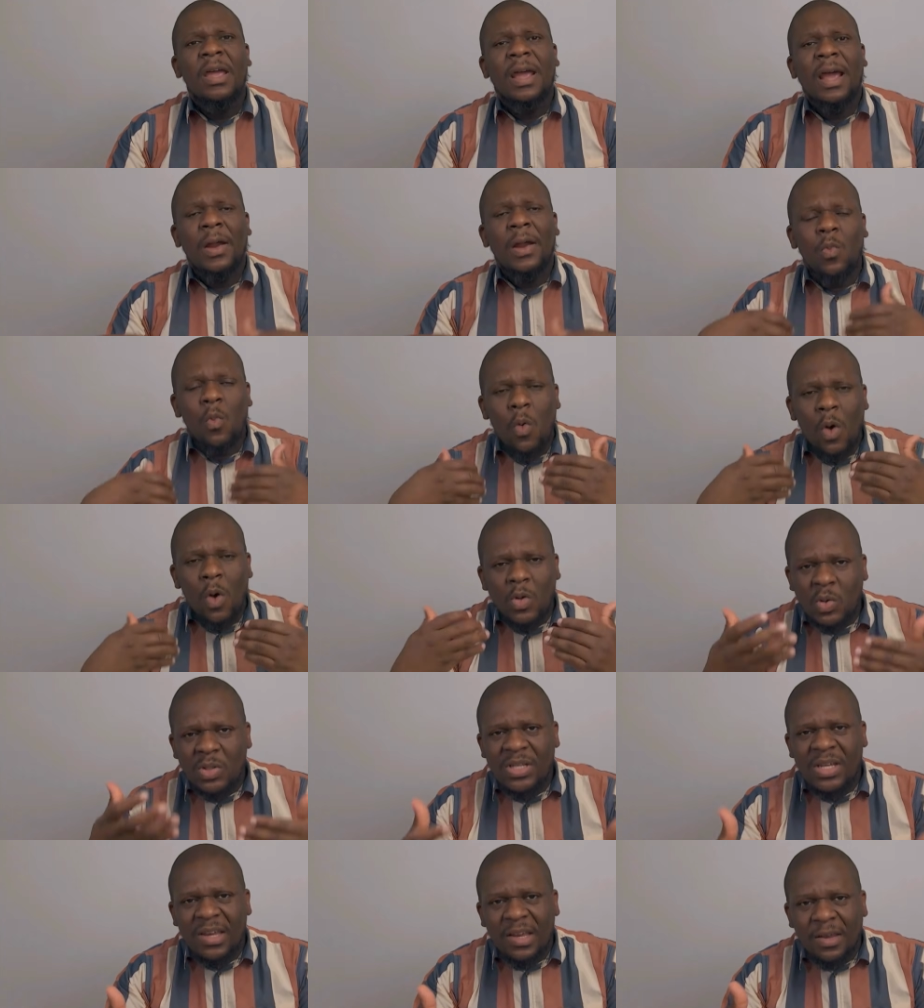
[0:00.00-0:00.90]
and what
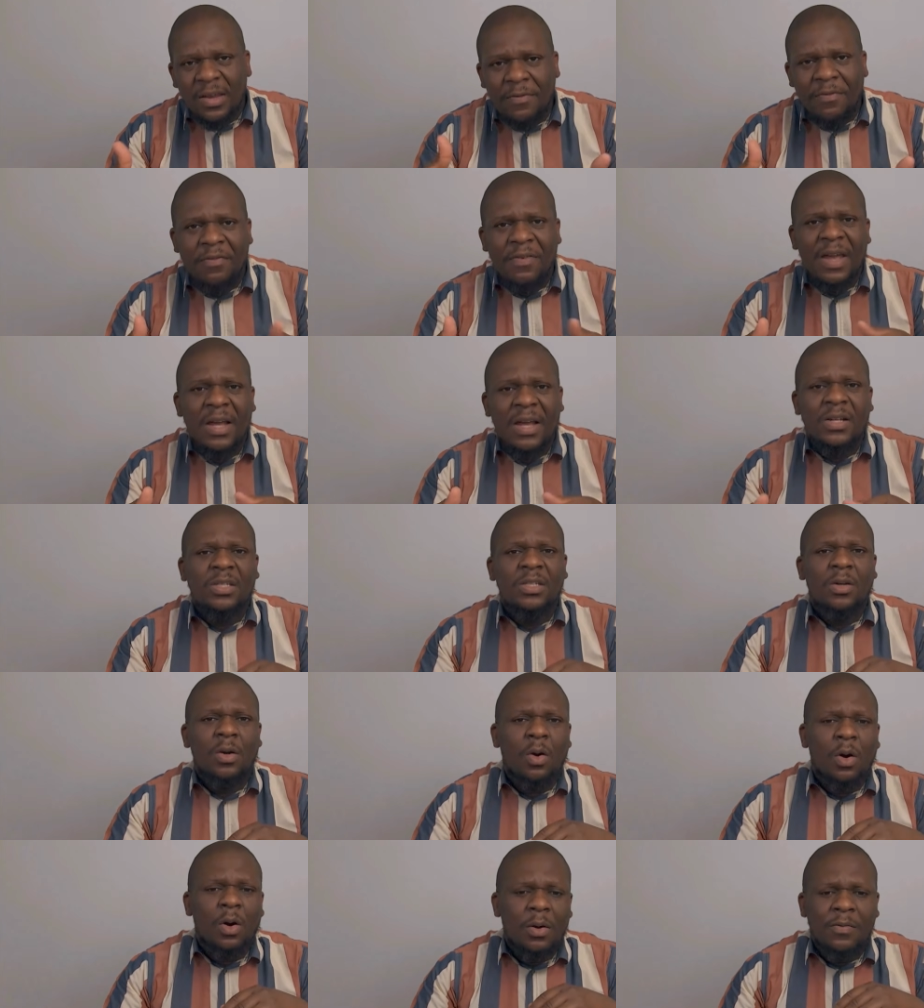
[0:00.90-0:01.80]
was the effect
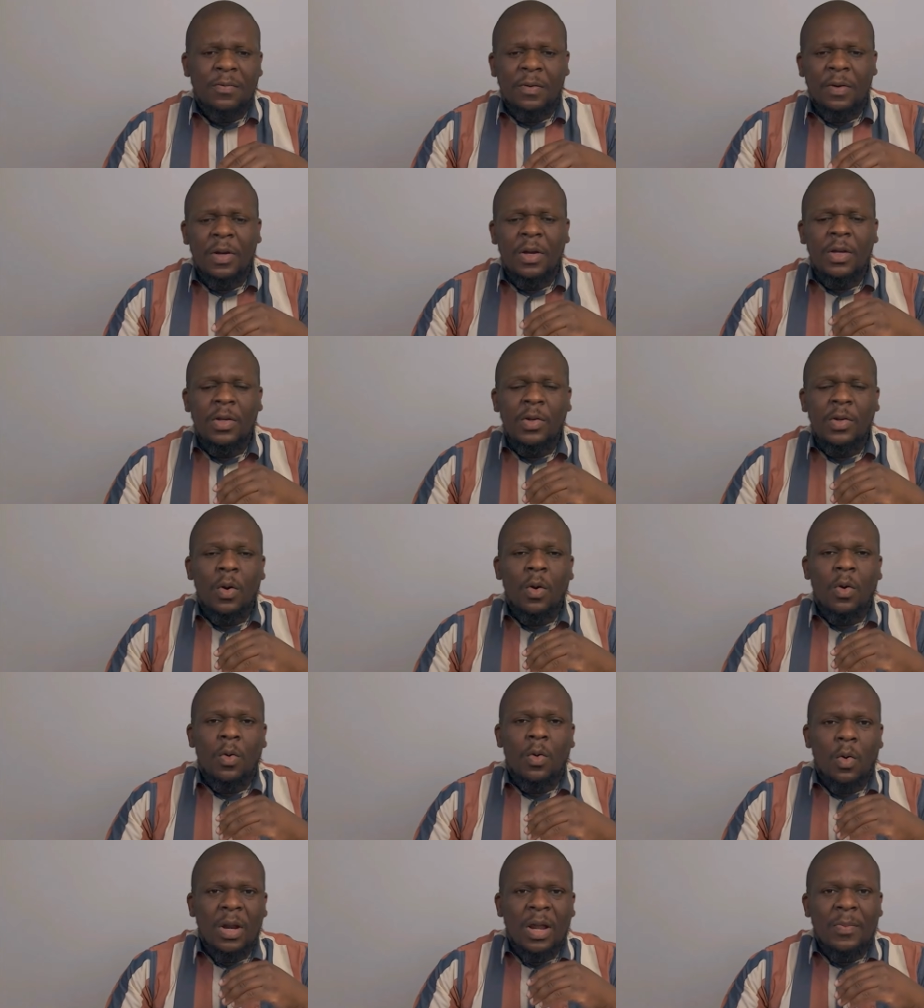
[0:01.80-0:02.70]
of your
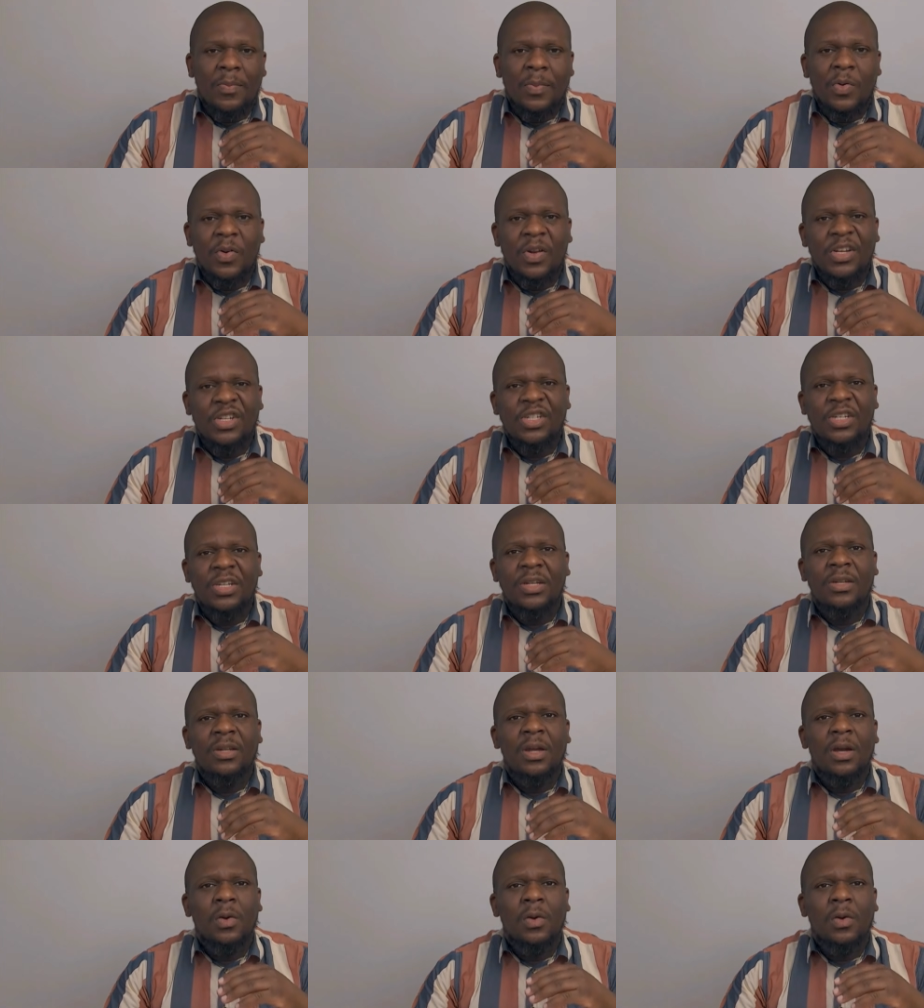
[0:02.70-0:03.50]
collaboration